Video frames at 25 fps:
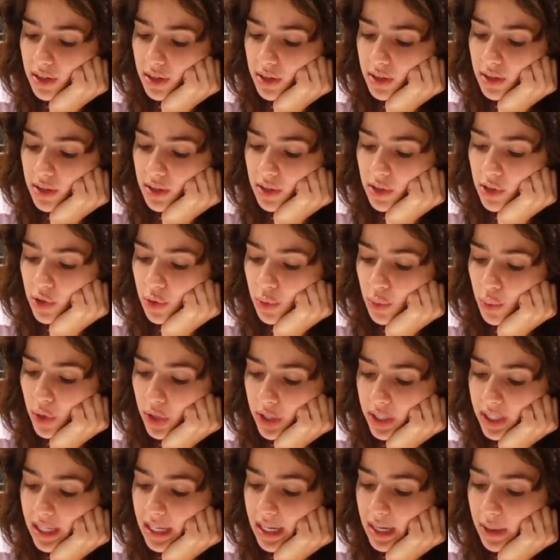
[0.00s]
a little
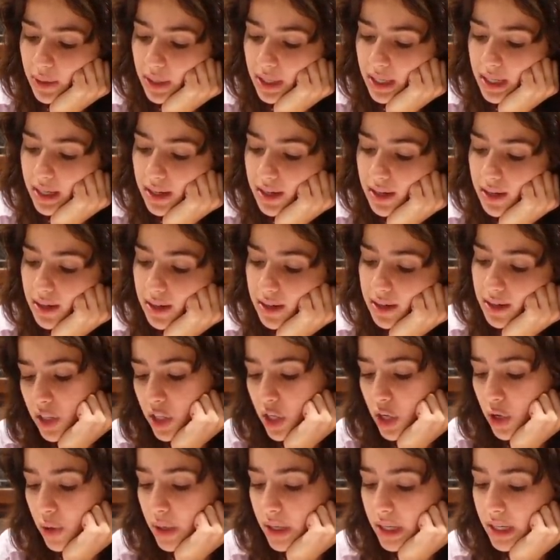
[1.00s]
workout in,
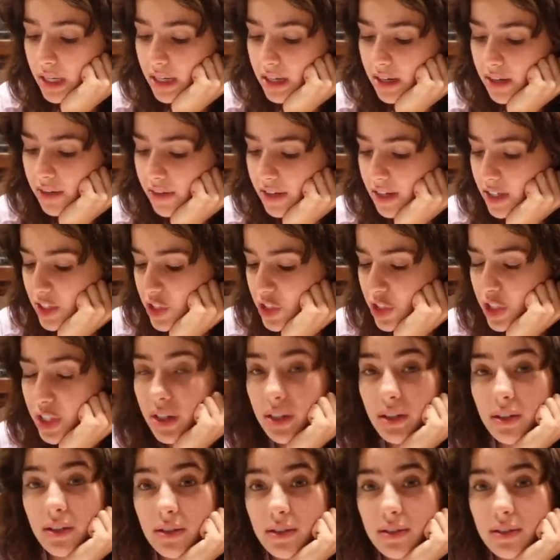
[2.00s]
go on an adventure,